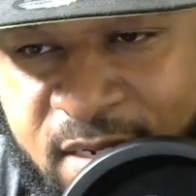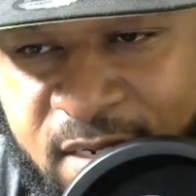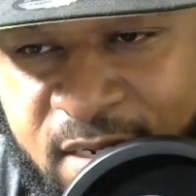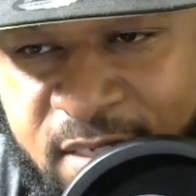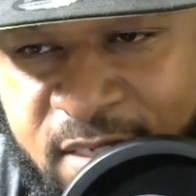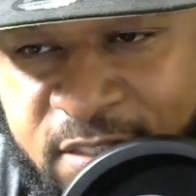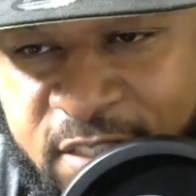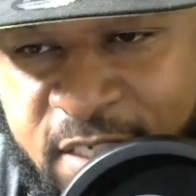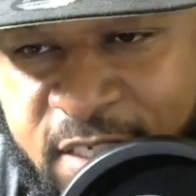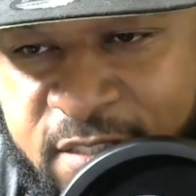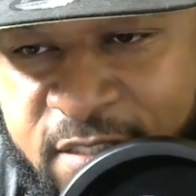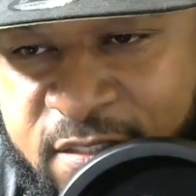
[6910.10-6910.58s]

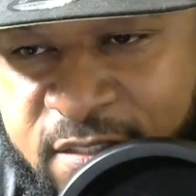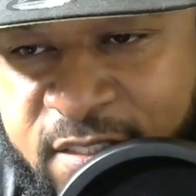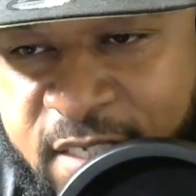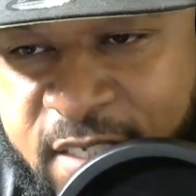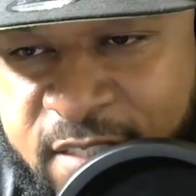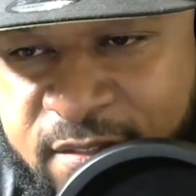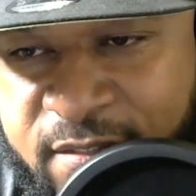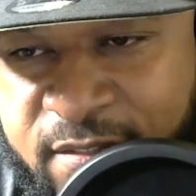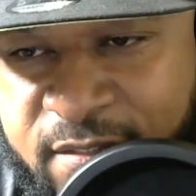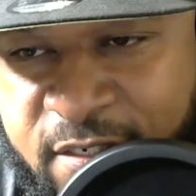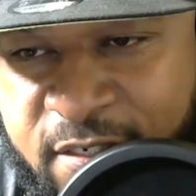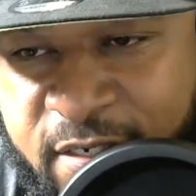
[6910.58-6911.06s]
Jason
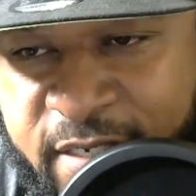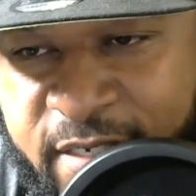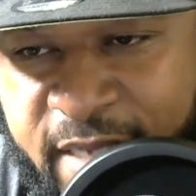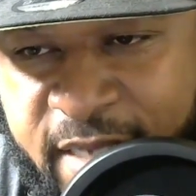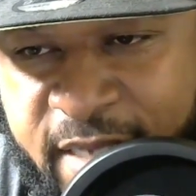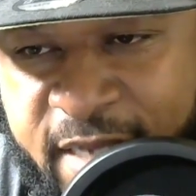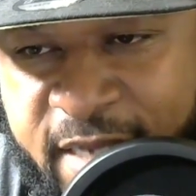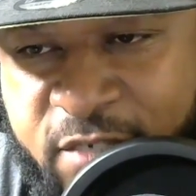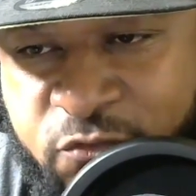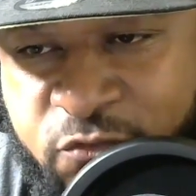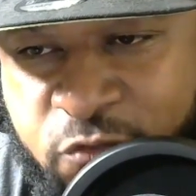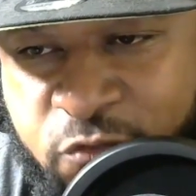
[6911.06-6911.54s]
says, oh,
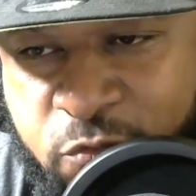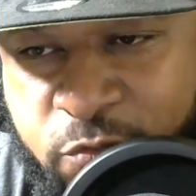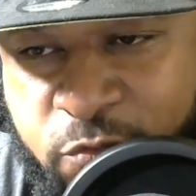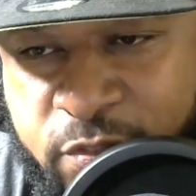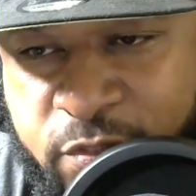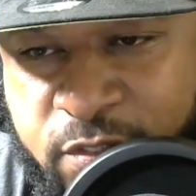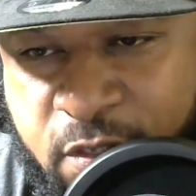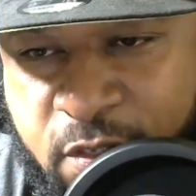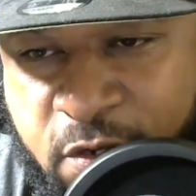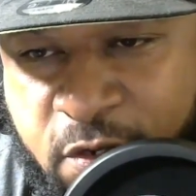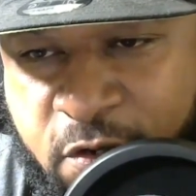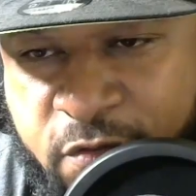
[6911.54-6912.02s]
yeah, Drew
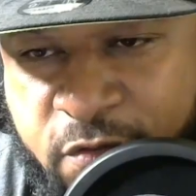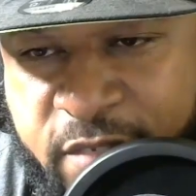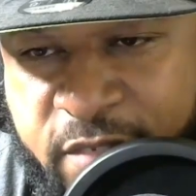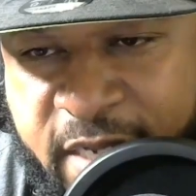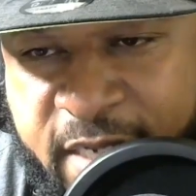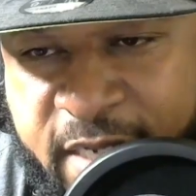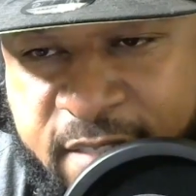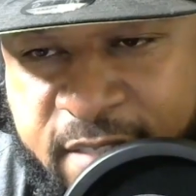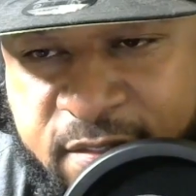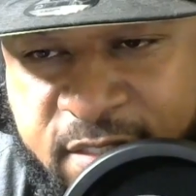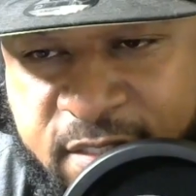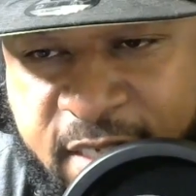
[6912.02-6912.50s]
was all
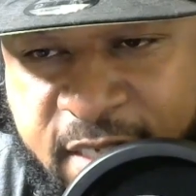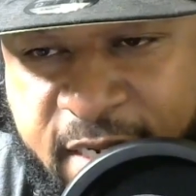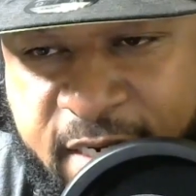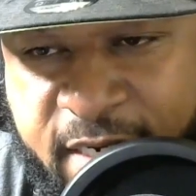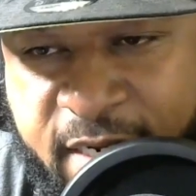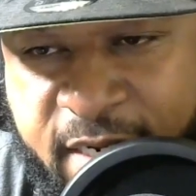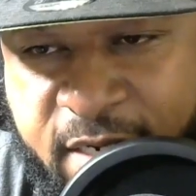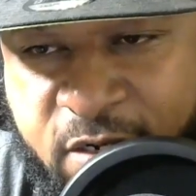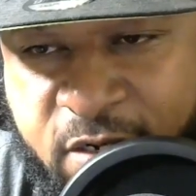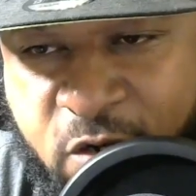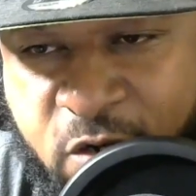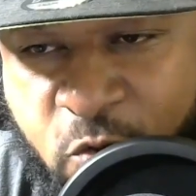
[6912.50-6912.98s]
that in San
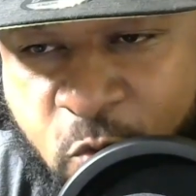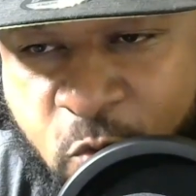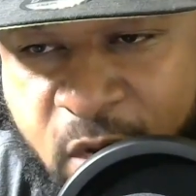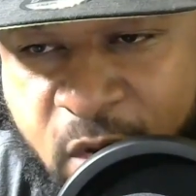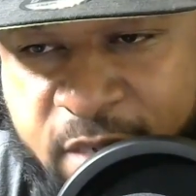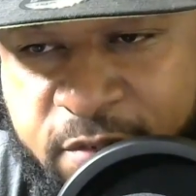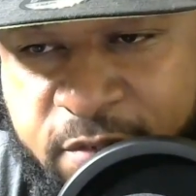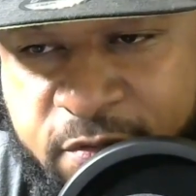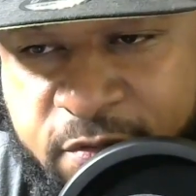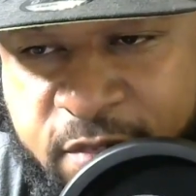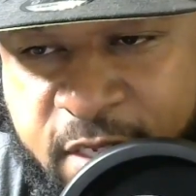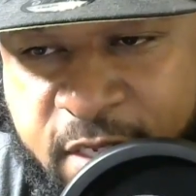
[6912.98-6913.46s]
Diego. Why
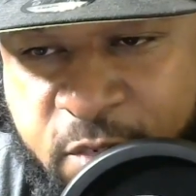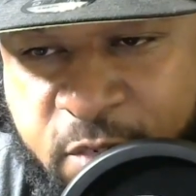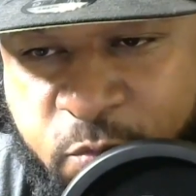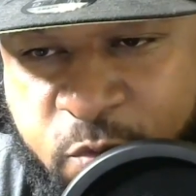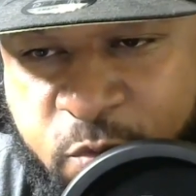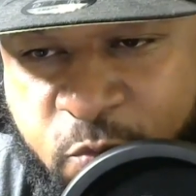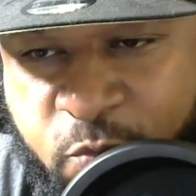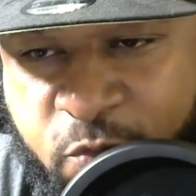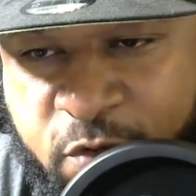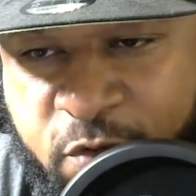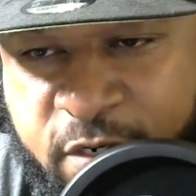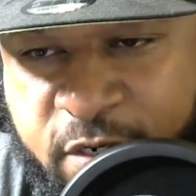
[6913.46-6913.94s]
you think we
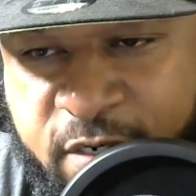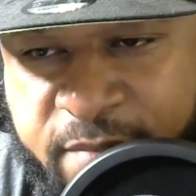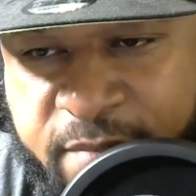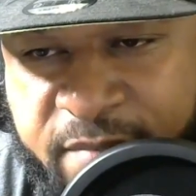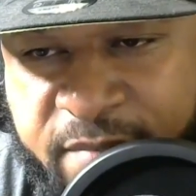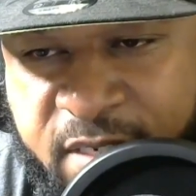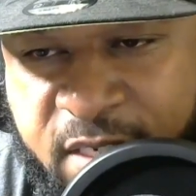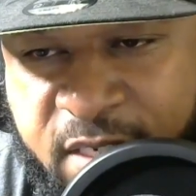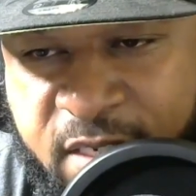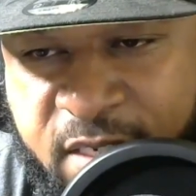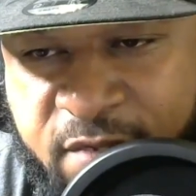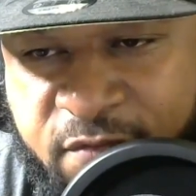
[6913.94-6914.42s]
wanted him
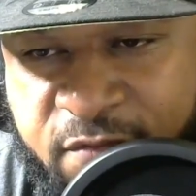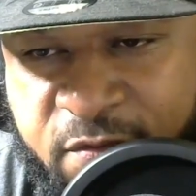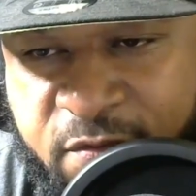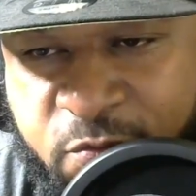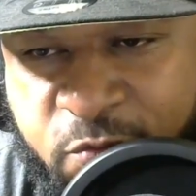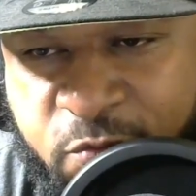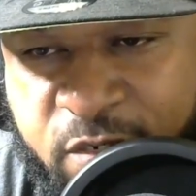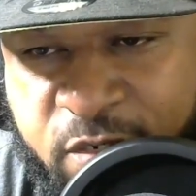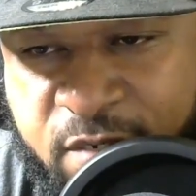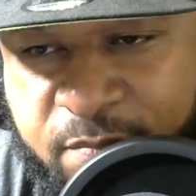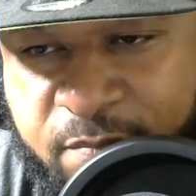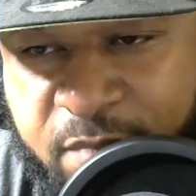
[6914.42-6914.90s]
even
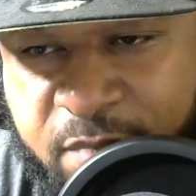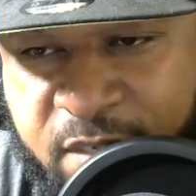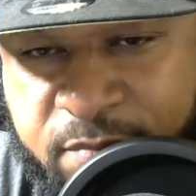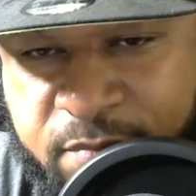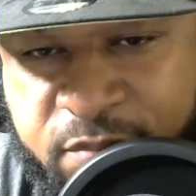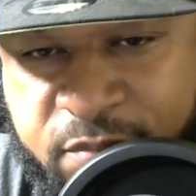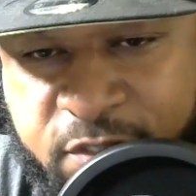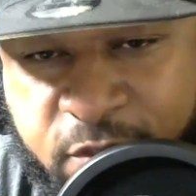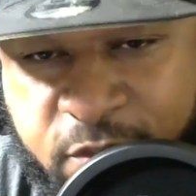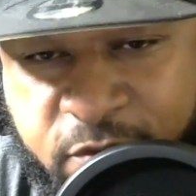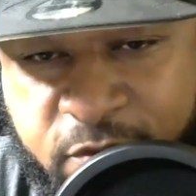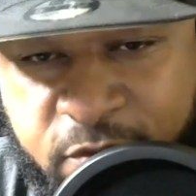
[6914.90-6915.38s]
with a bum
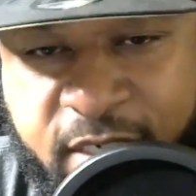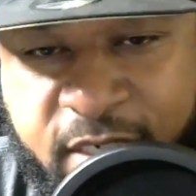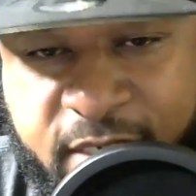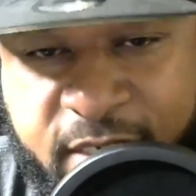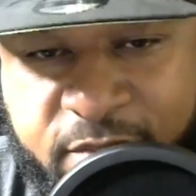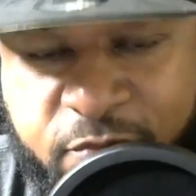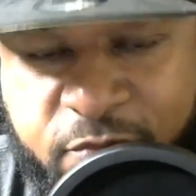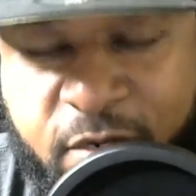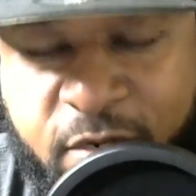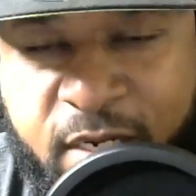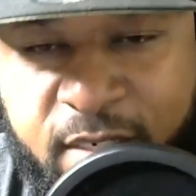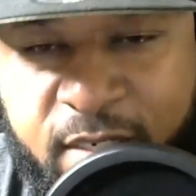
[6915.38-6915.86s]
shoulder?
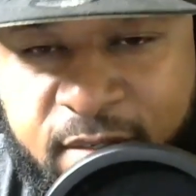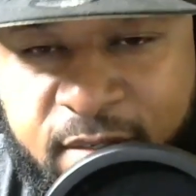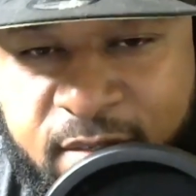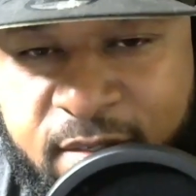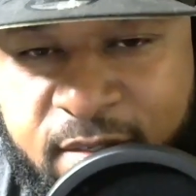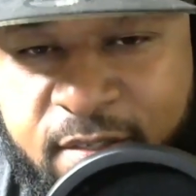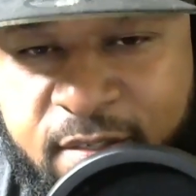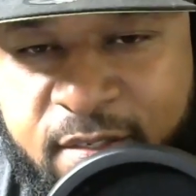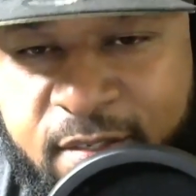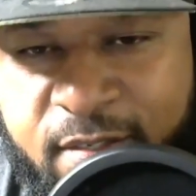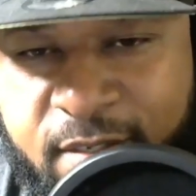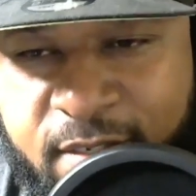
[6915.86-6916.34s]
That's right.
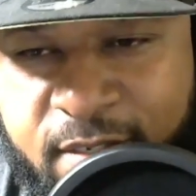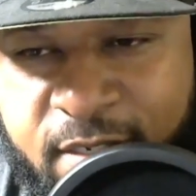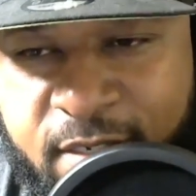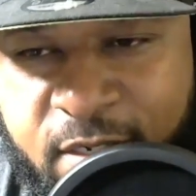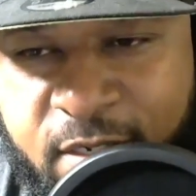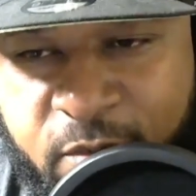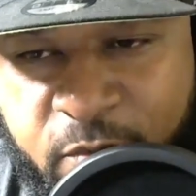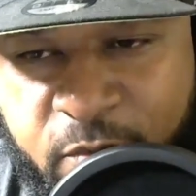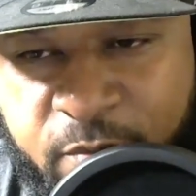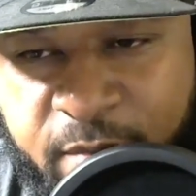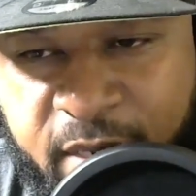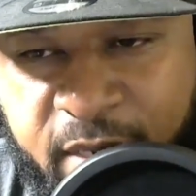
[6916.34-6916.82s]

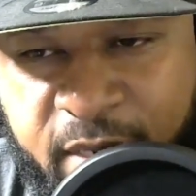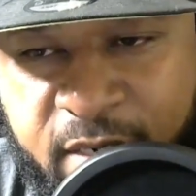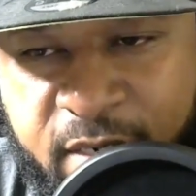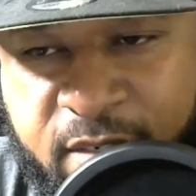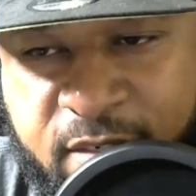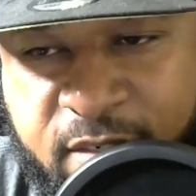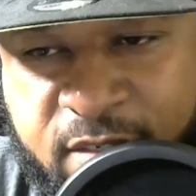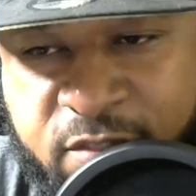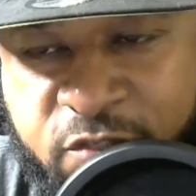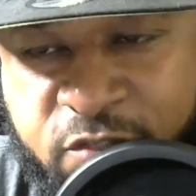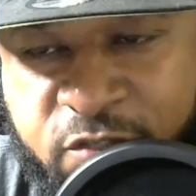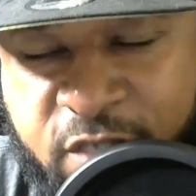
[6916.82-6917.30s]
And we made a
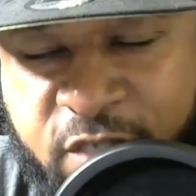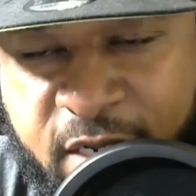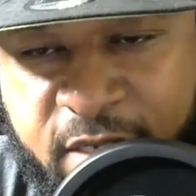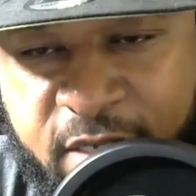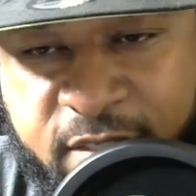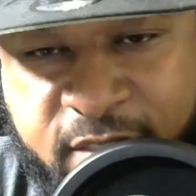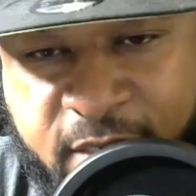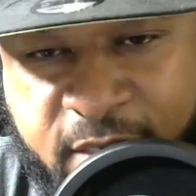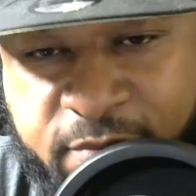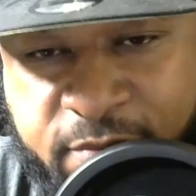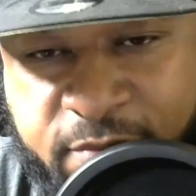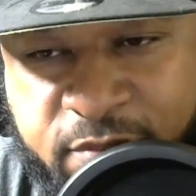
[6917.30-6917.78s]
good choice.
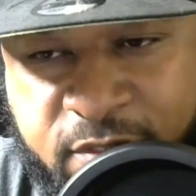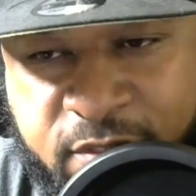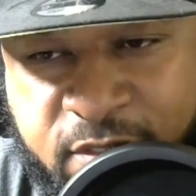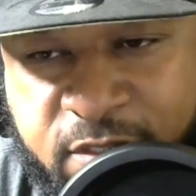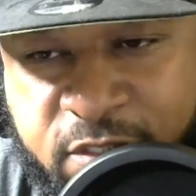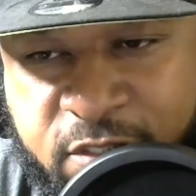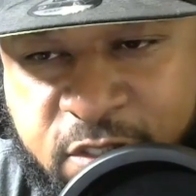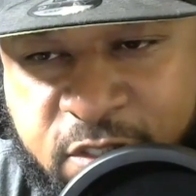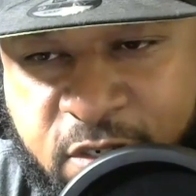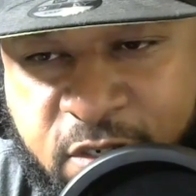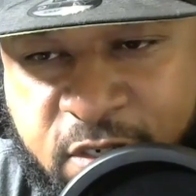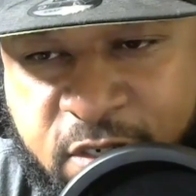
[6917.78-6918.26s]
That was a
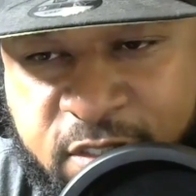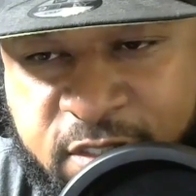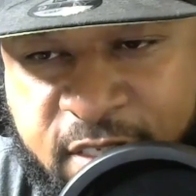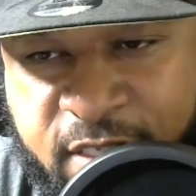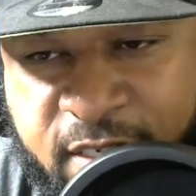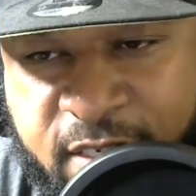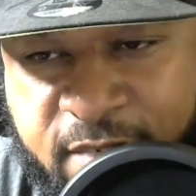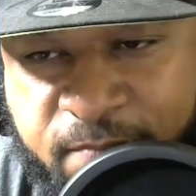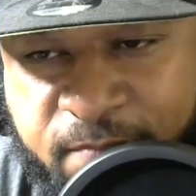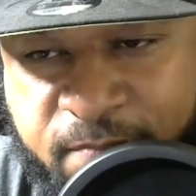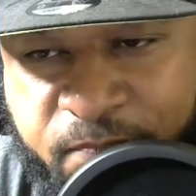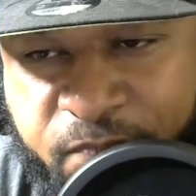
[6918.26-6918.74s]
good charge
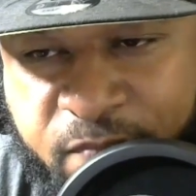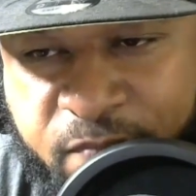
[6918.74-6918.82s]
there.